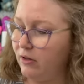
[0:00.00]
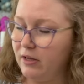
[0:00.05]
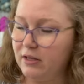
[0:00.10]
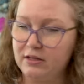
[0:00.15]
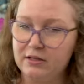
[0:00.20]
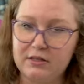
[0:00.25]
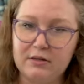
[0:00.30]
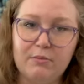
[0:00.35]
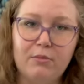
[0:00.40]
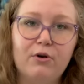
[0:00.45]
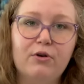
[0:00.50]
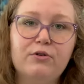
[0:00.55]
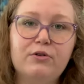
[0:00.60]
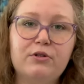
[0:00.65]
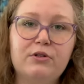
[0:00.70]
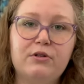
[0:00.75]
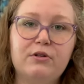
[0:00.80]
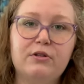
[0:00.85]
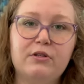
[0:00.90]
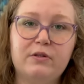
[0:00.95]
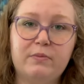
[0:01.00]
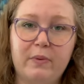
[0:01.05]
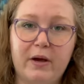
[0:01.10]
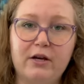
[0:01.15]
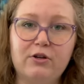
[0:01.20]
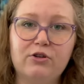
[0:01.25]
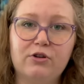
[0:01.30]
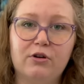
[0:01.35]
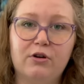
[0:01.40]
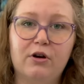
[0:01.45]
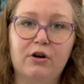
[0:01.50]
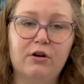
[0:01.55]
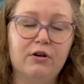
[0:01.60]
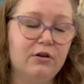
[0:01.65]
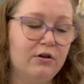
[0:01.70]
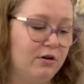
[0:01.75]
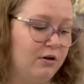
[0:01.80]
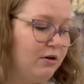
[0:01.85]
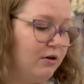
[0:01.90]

It's the most special,